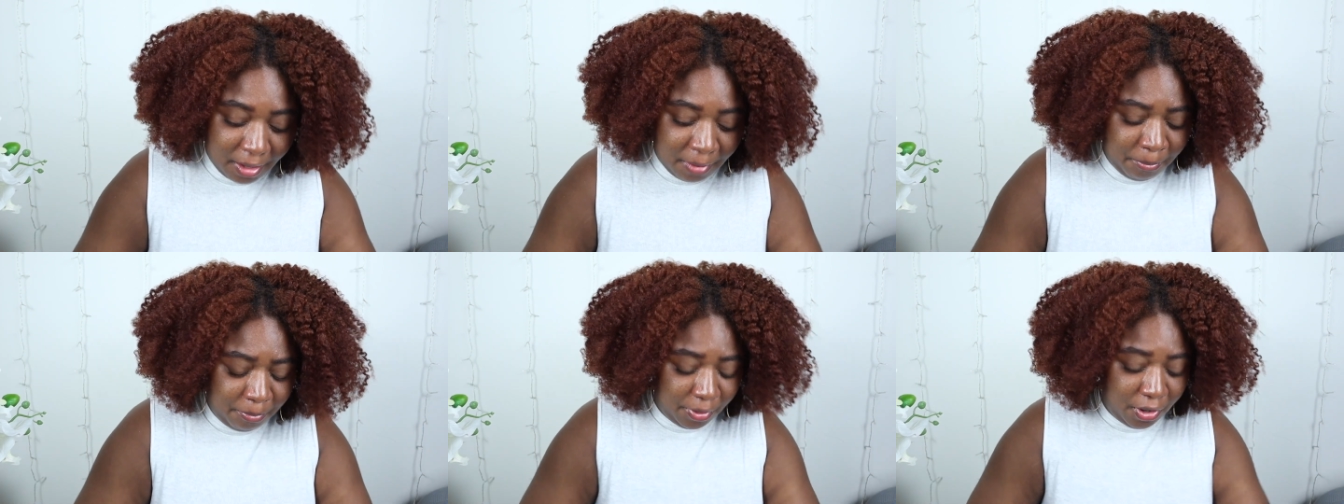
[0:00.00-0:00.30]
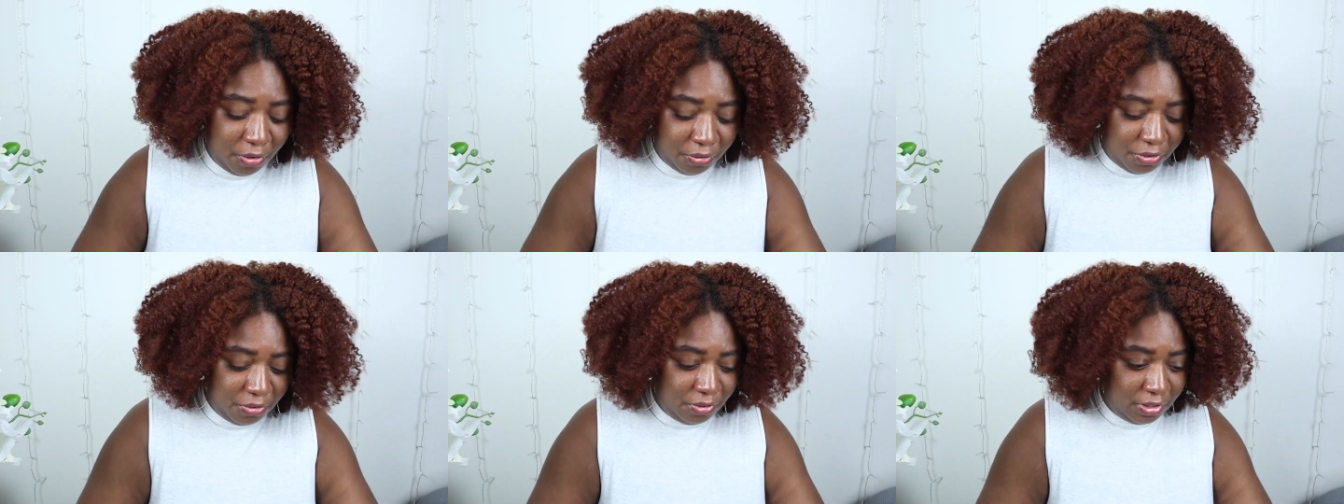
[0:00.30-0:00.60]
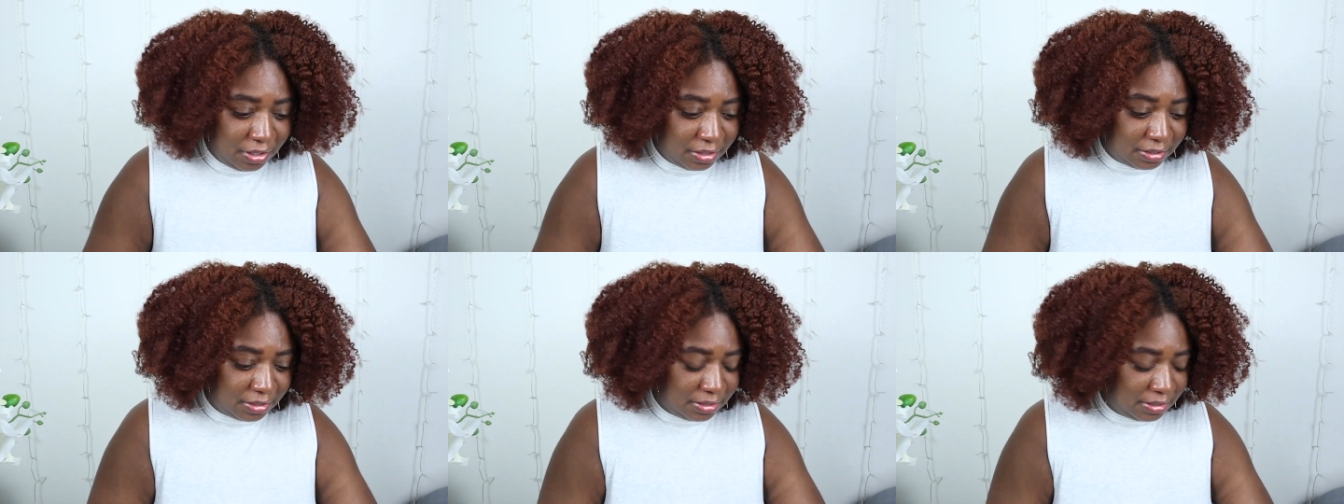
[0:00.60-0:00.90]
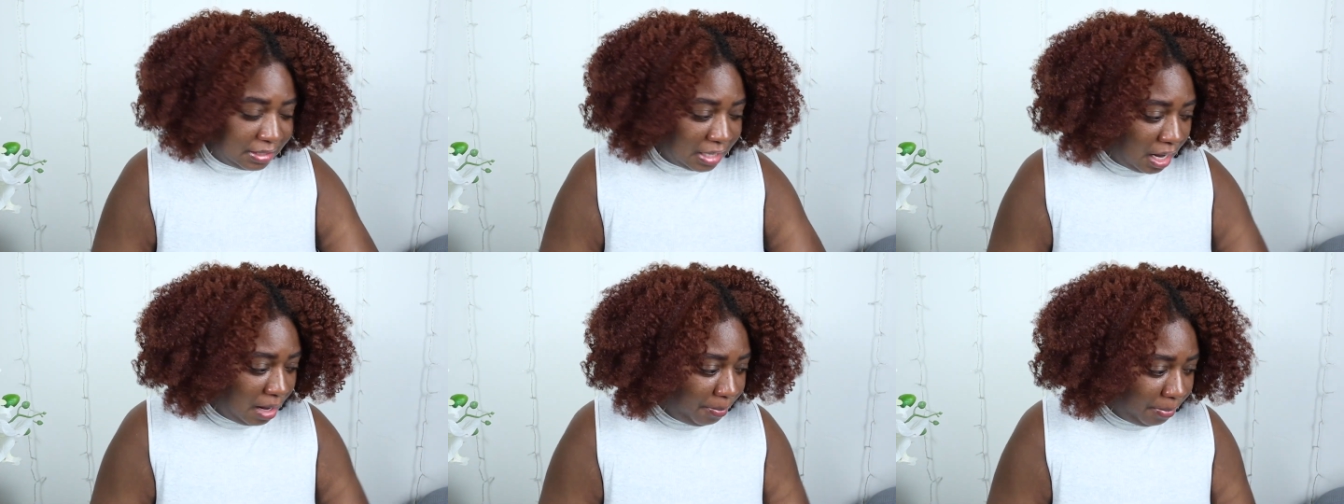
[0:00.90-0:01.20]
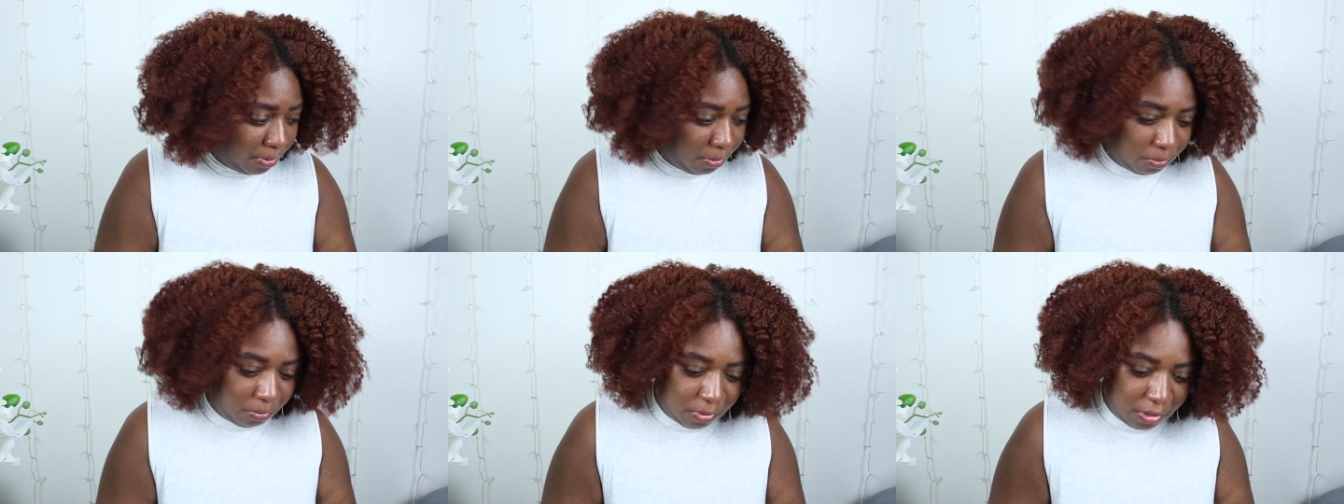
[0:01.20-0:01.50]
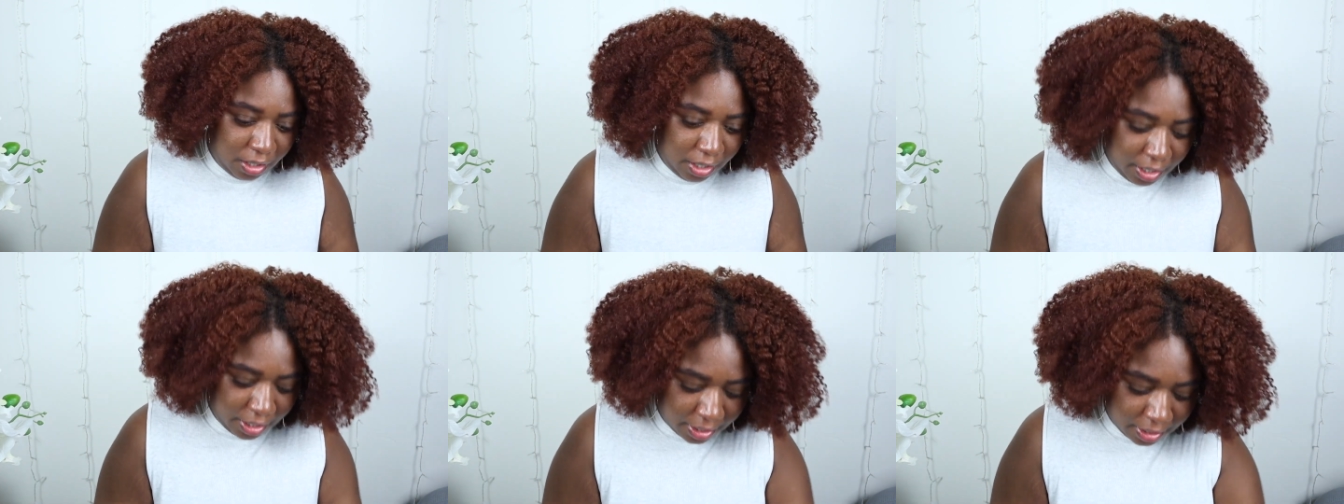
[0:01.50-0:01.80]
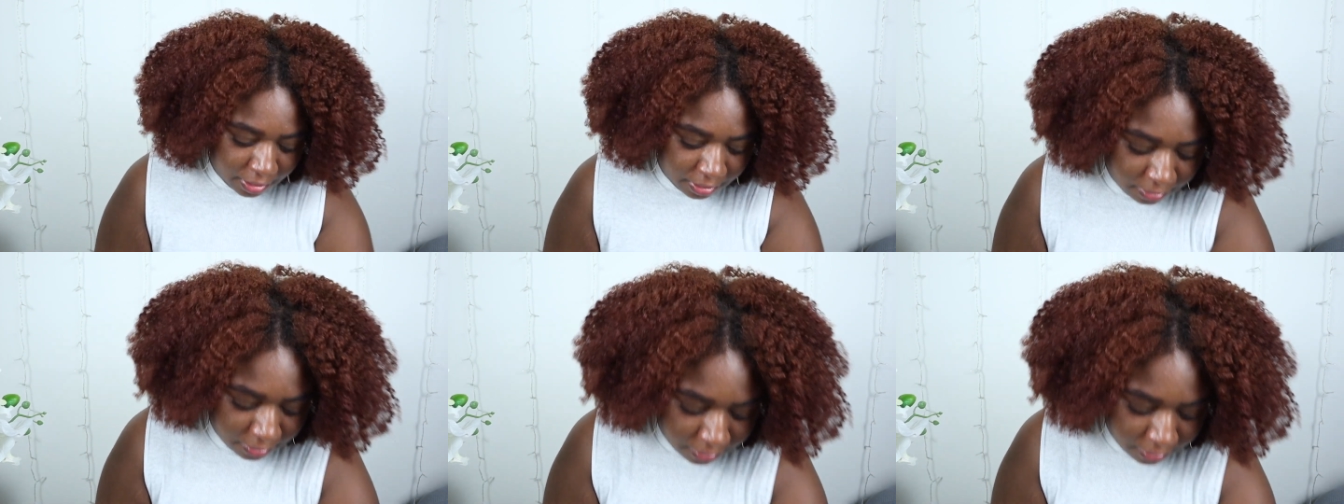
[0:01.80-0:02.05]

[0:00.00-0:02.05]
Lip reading: Bro, you gonna stop or what?